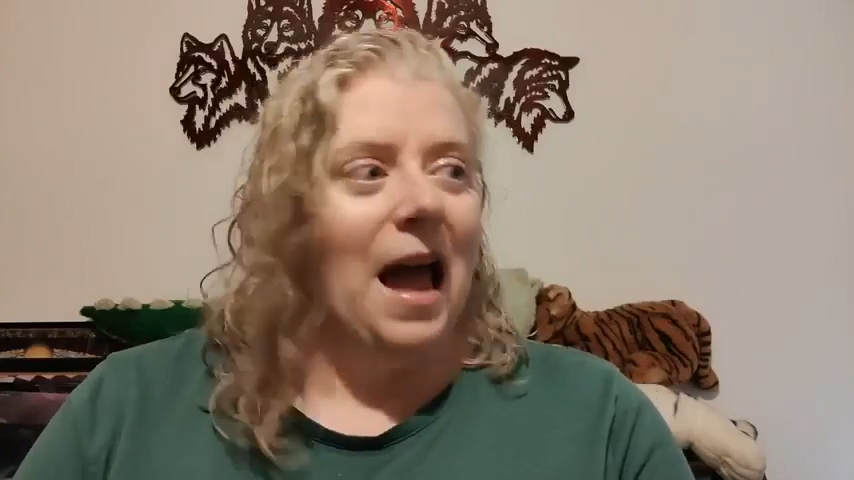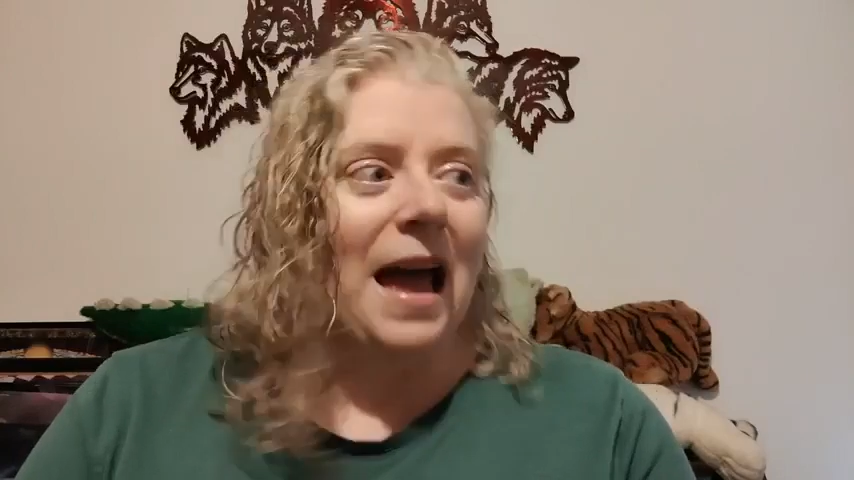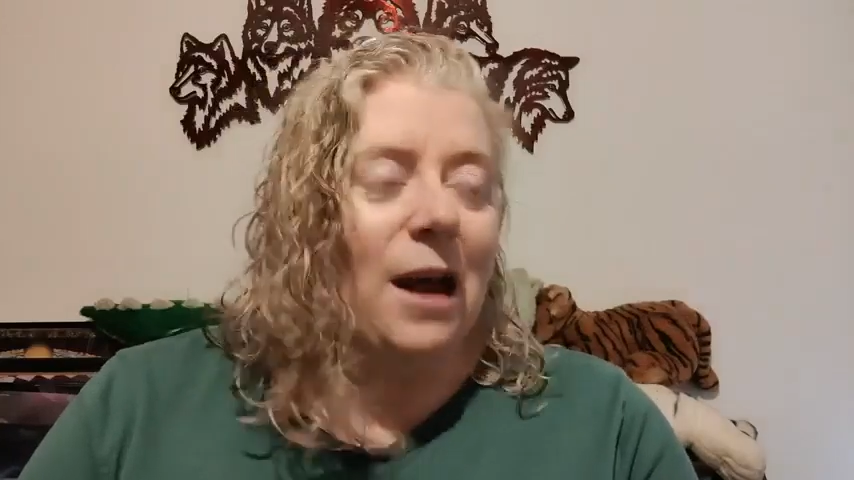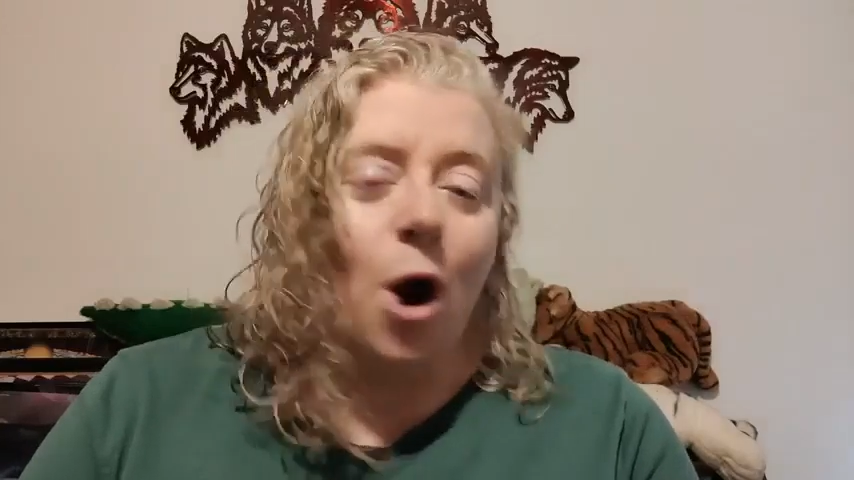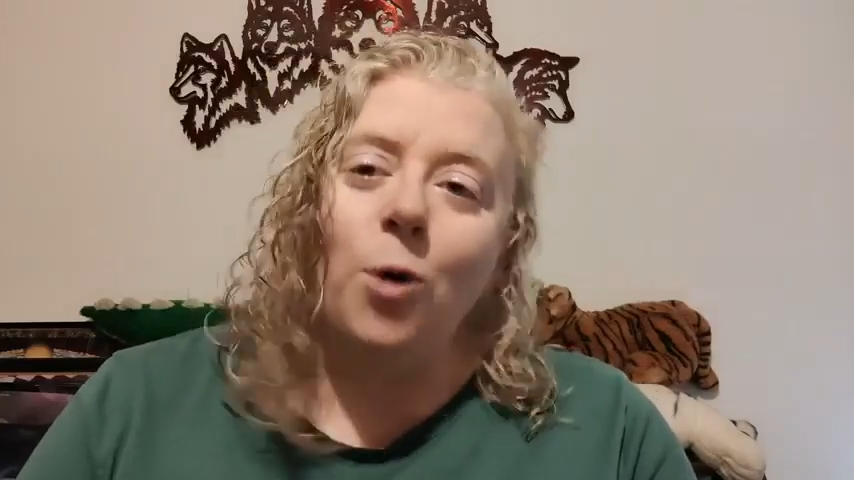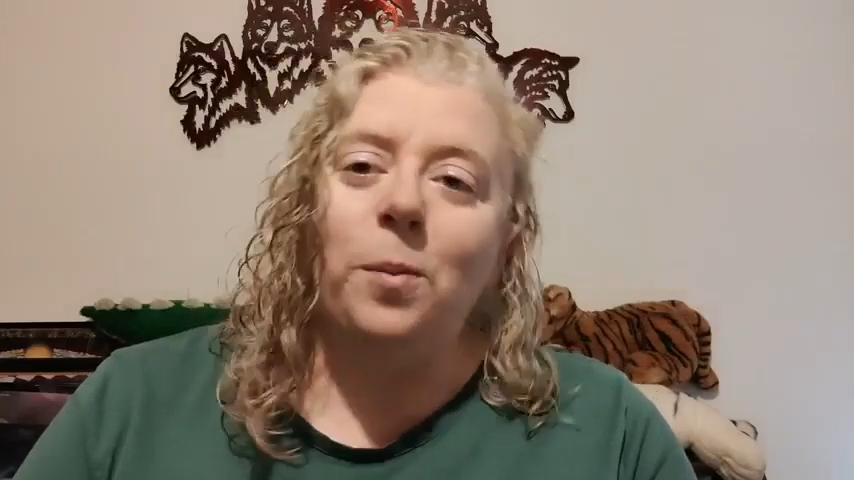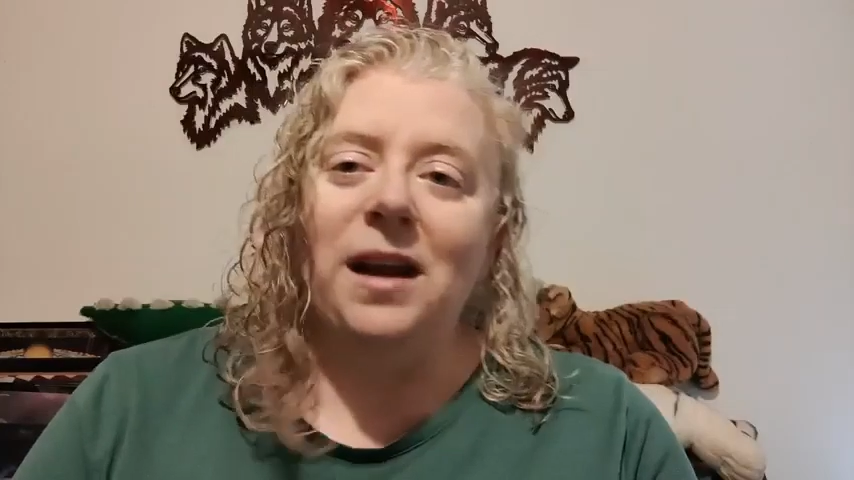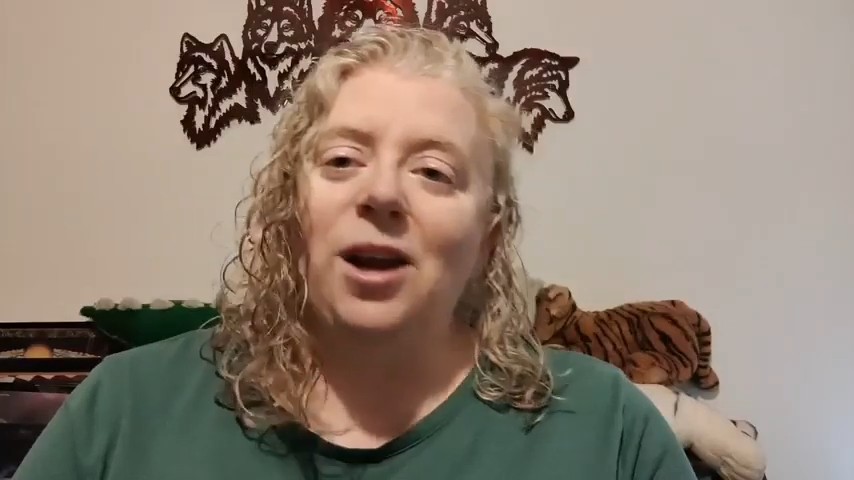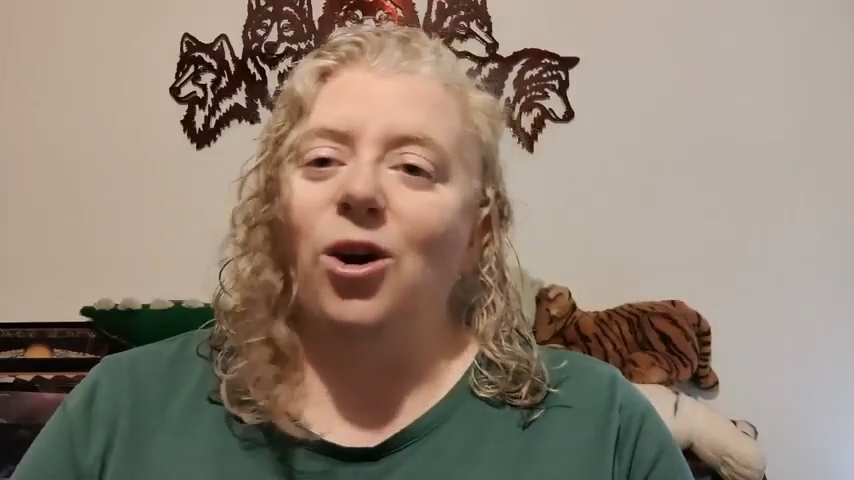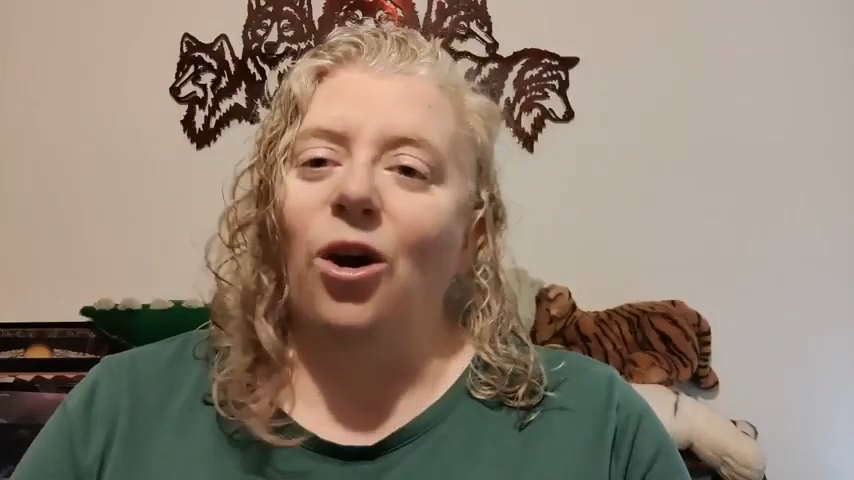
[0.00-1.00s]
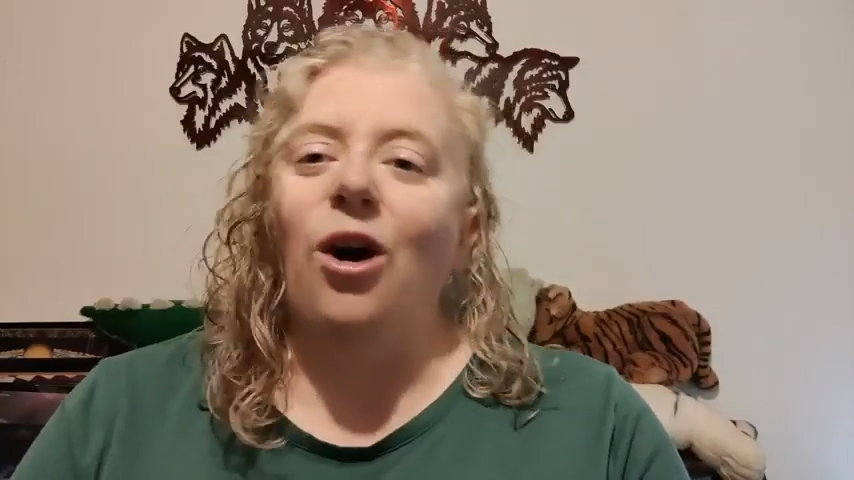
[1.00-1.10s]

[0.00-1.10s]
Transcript: and opening your